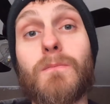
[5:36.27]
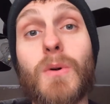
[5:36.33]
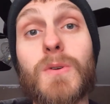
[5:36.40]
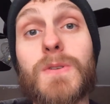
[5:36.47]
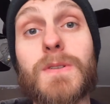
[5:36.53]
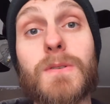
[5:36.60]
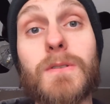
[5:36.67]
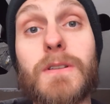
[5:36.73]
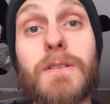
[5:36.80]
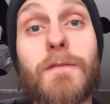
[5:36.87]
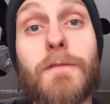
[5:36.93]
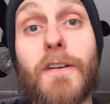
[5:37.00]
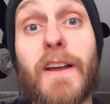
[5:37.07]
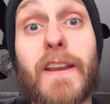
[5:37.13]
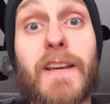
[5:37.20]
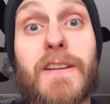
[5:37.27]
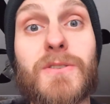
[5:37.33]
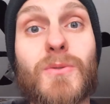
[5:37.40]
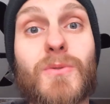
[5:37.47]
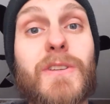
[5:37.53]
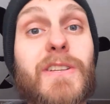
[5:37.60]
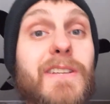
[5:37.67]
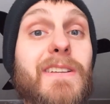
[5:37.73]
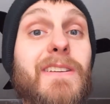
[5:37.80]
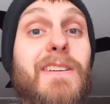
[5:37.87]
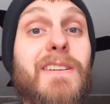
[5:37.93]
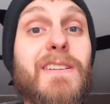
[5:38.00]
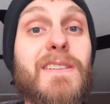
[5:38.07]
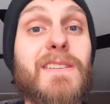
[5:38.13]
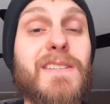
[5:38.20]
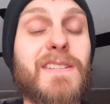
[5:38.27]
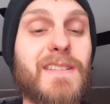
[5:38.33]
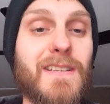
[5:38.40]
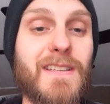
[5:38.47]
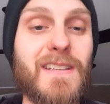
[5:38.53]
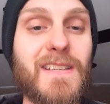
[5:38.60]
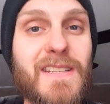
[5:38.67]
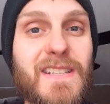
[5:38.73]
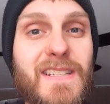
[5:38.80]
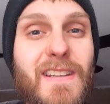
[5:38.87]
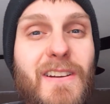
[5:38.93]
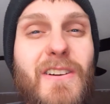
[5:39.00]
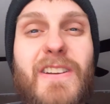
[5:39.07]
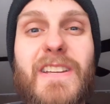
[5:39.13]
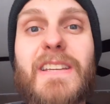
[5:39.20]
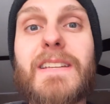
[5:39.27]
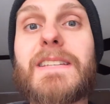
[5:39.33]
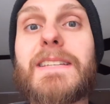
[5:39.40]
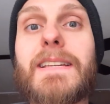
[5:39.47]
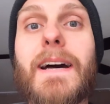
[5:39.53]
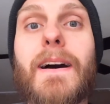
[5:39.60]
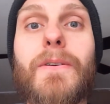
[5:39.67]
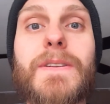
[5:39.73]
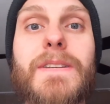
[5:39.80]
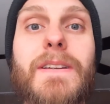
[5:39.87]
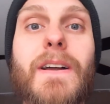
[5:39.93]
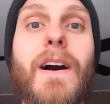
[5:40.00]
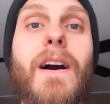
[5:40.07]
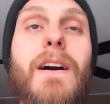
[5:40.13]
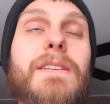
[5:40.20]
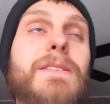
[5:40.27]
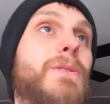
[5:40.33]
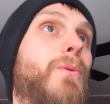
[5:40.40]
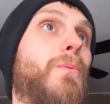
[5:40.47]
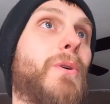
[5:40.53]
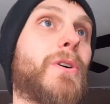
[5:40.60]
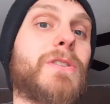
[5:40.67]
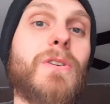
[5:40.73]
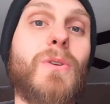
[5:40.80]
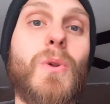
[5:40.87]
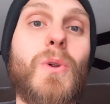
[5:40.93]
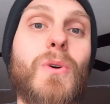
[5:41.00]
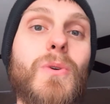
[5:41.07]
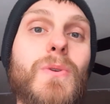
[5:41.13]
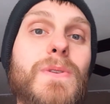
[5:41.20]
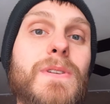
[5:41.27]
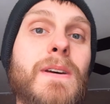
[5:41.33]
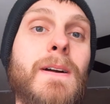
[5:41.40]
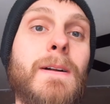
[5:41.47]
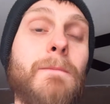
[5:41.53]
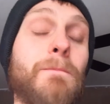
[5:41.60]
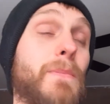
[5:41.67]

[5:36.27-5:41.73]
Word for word: mostly financial need is is their needs now. It's not so much clothes.